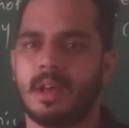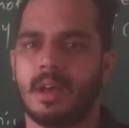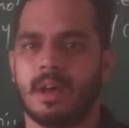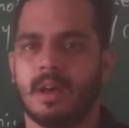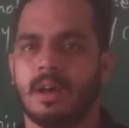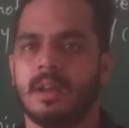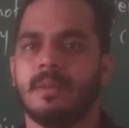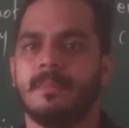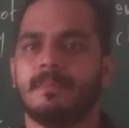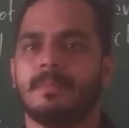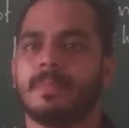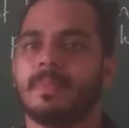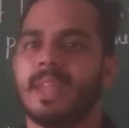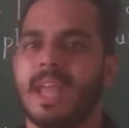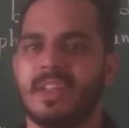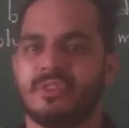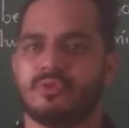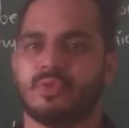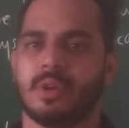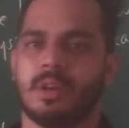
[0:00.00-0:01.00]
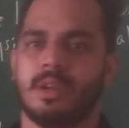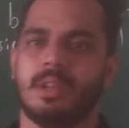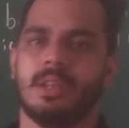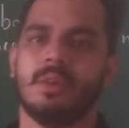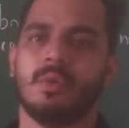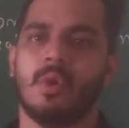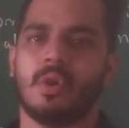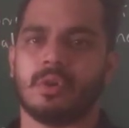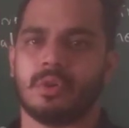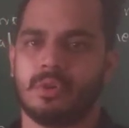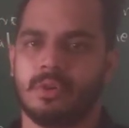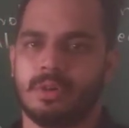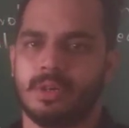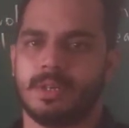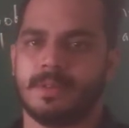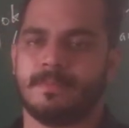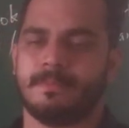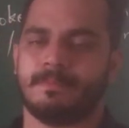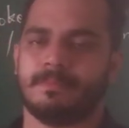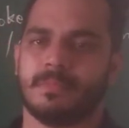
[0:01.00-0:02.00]
are naturally occurred,
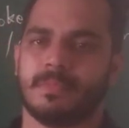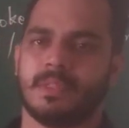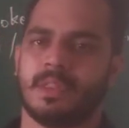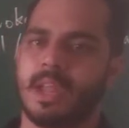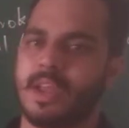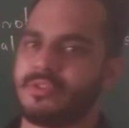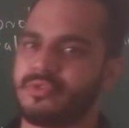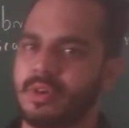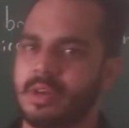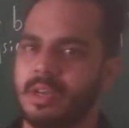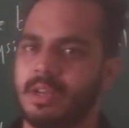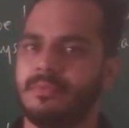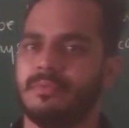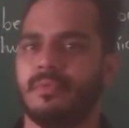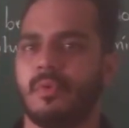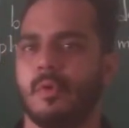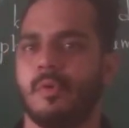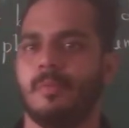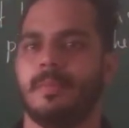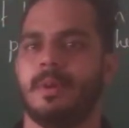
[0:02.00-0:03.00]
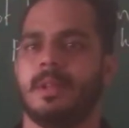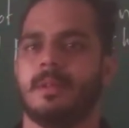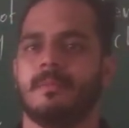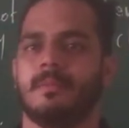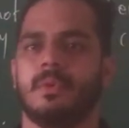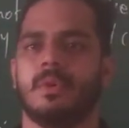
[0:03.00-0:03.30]
naturally formed.